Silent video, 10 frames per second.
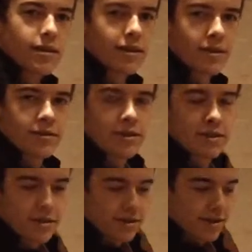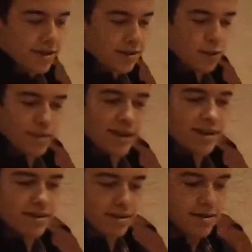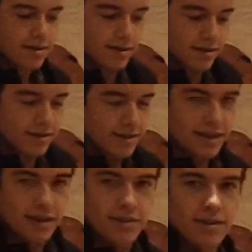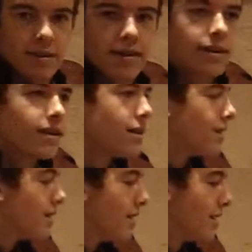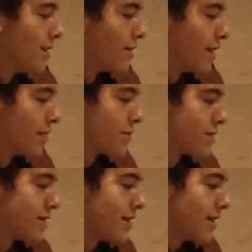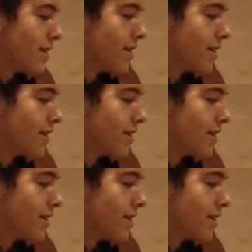You know, she's just gonna remain together in her natural state.